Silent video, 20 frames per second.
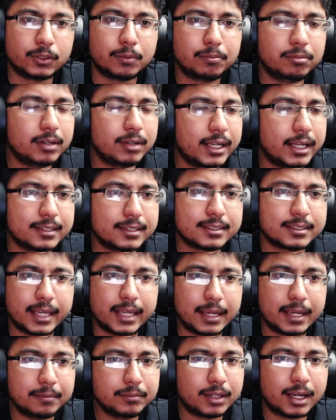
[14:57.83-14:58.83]
play this
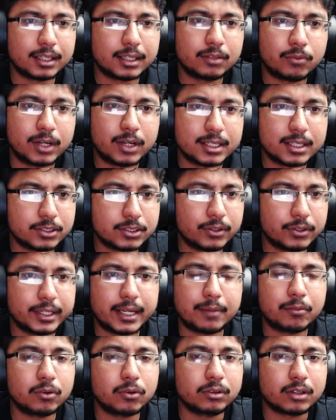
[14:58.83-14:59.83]
game, otherwise your
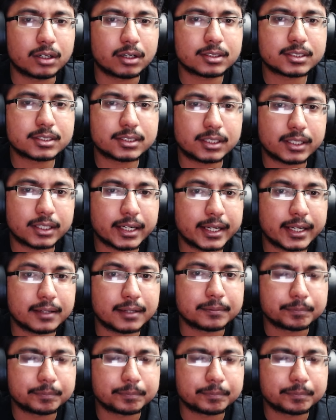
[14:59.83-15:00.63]
game will not start again.